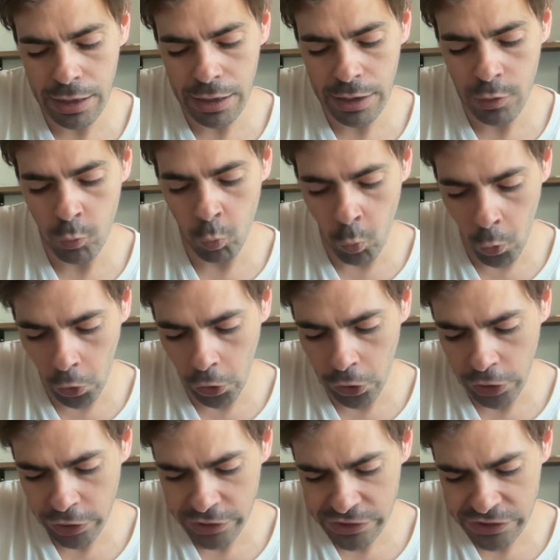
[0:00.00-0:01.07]

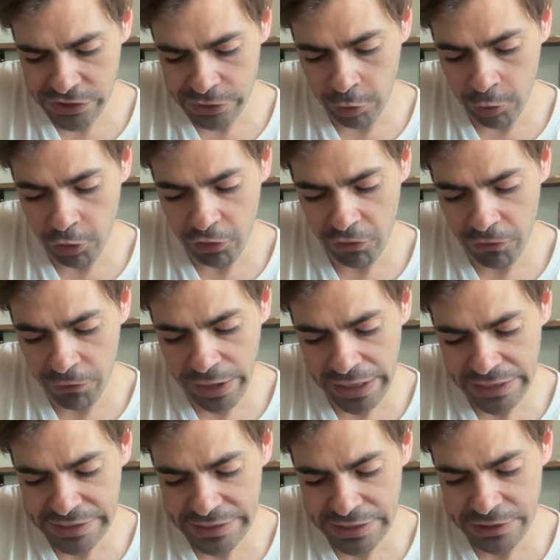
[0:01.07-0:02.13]
words or
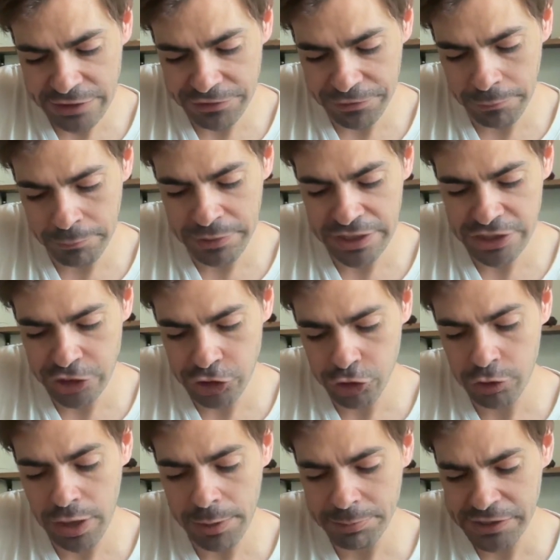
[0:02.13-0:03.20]
phrases from this
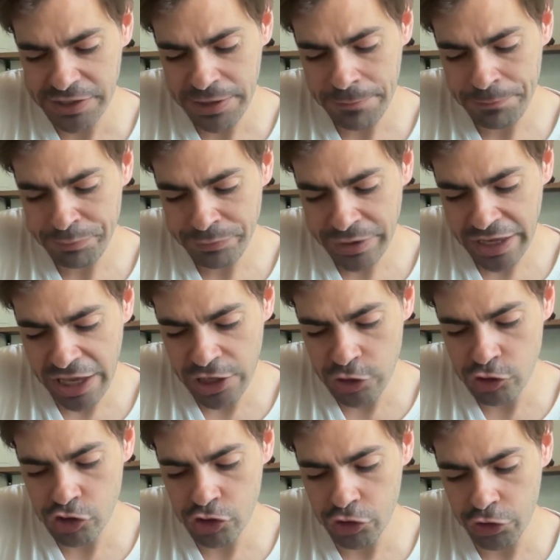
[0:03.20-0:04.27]
script can you
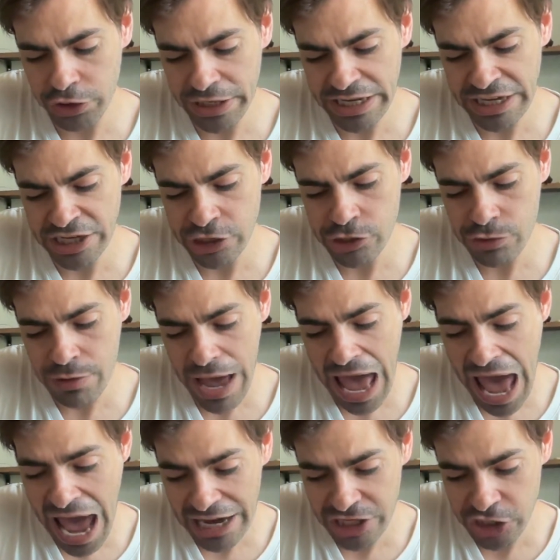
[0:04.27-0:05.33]
turn into
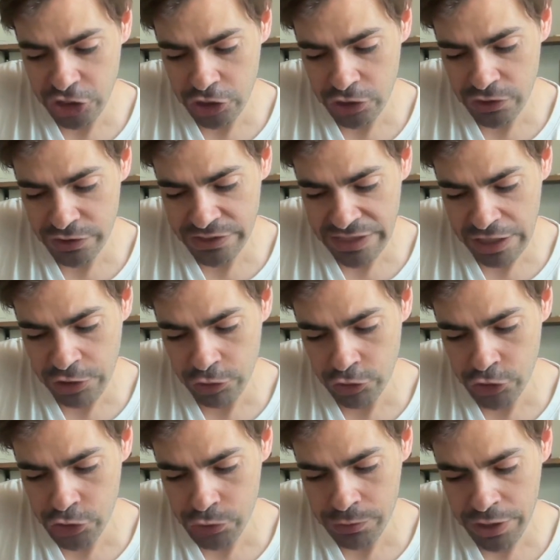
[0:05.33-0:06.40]
actions that you're
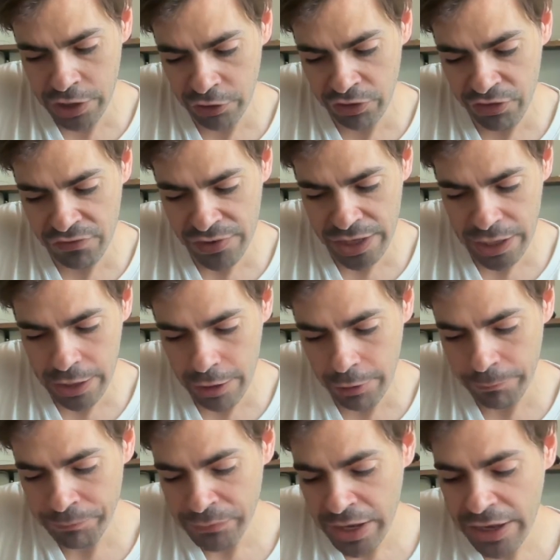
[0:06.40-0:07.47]
doing on the video.
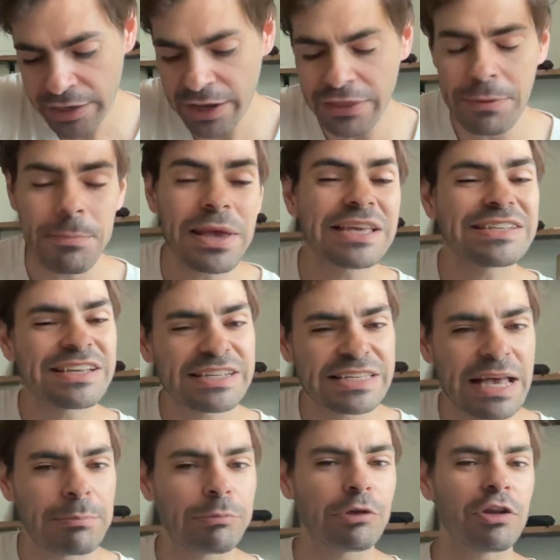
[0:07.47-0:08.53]
Now, the best
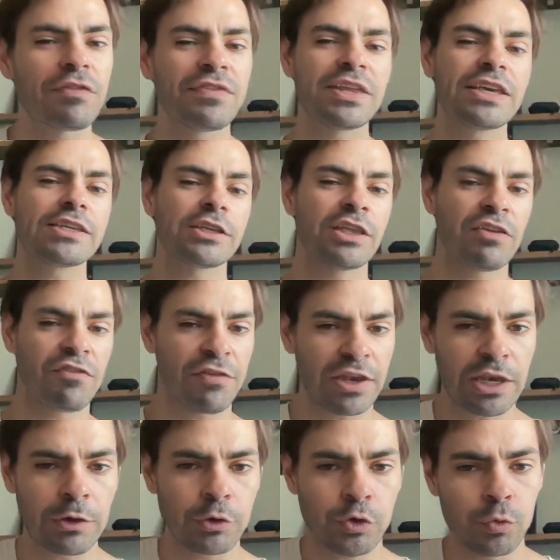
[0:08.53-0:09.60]
example of this in the
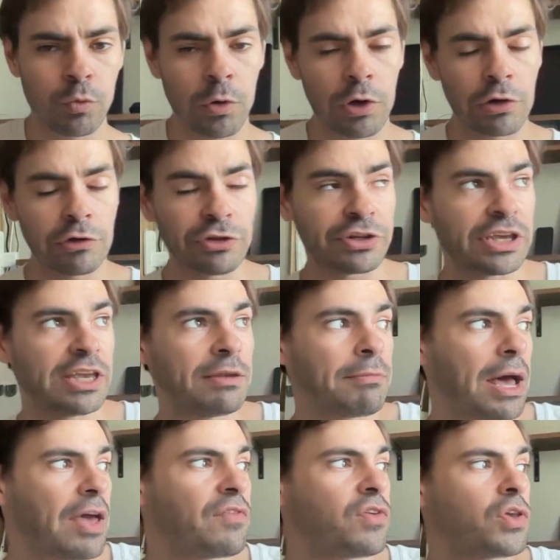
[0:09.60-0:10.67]
fitness world, in
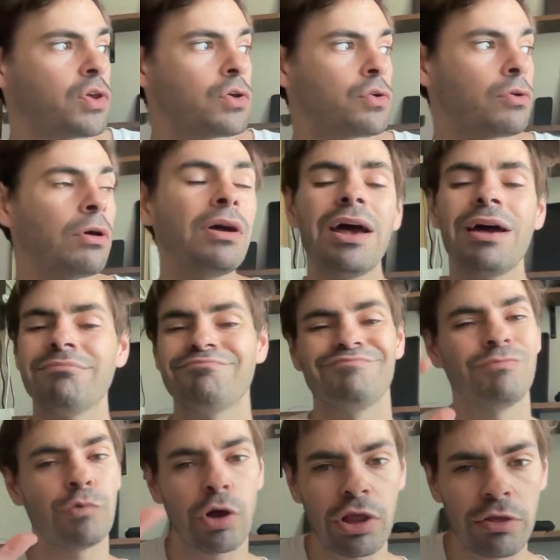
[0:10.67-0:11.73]
my view,
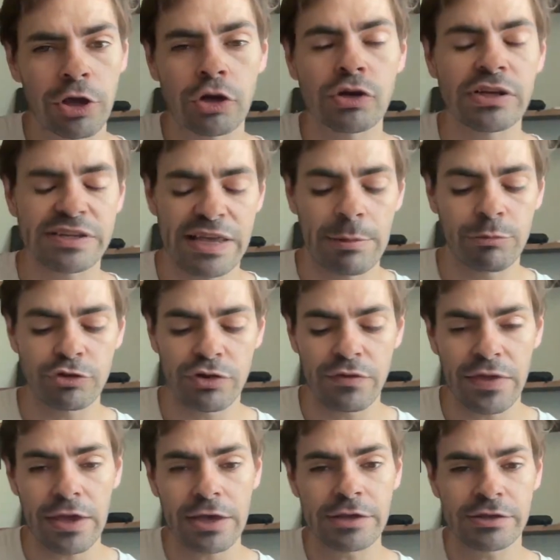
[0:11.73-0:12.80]
one of the good examples of
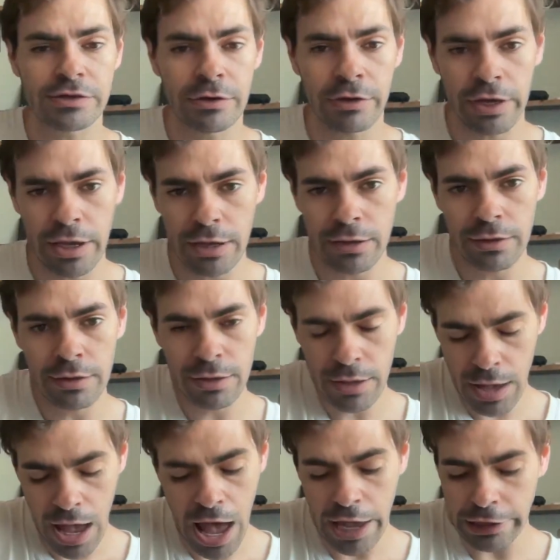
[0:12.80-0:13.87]
this, okay?
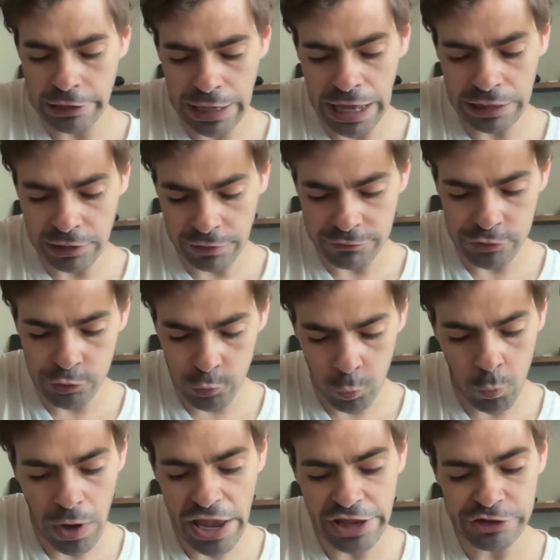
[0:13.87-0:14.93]
I love
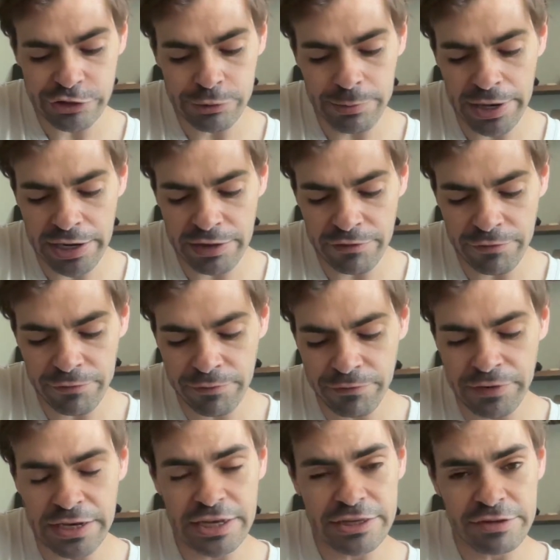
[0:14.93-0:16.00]
way too many
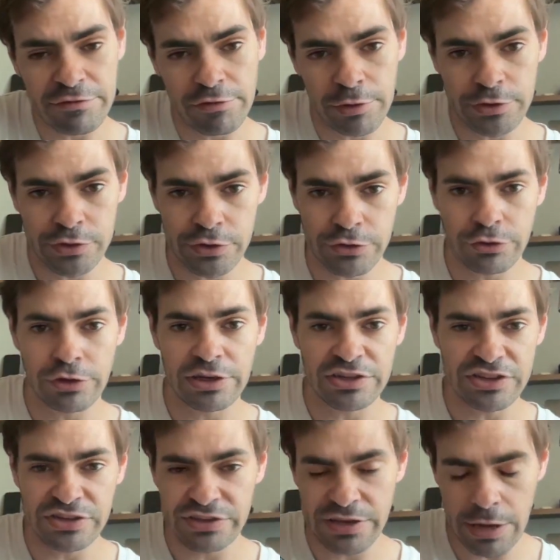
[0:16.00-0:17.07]
fitness influencers to
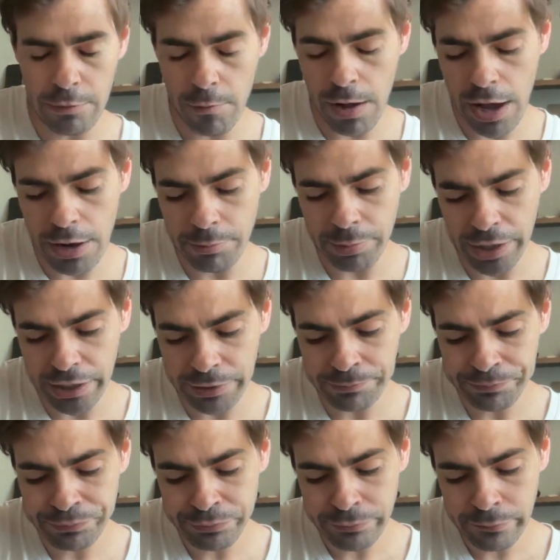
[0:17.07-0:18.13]
just say one, but
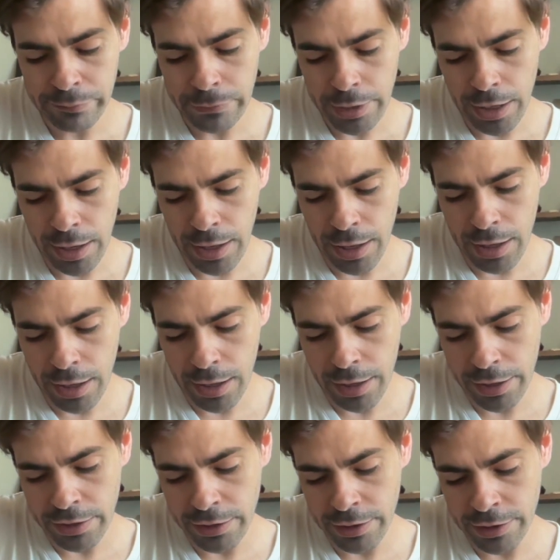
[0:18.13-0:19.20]

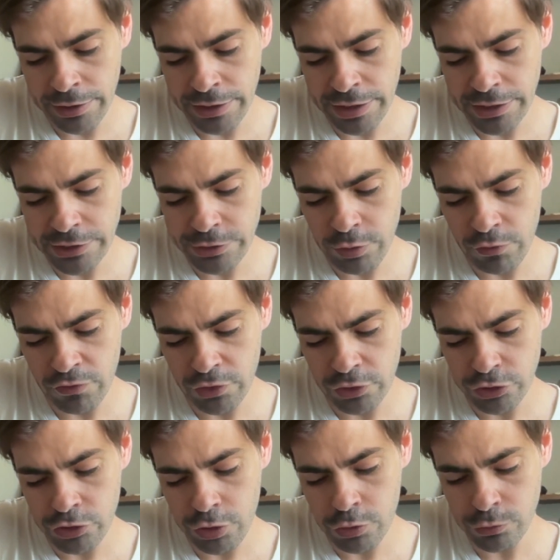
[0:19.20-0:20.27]
knees over
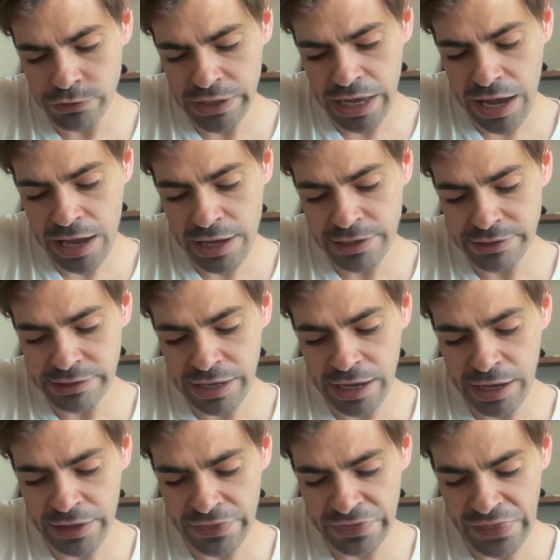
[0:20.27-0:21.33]
toes guys
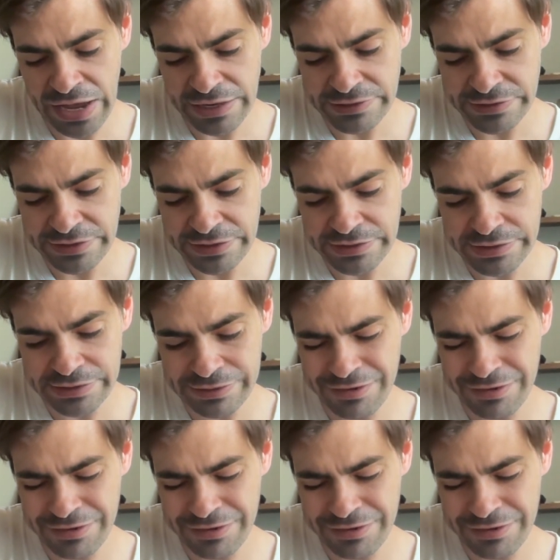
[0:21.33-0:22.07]
does this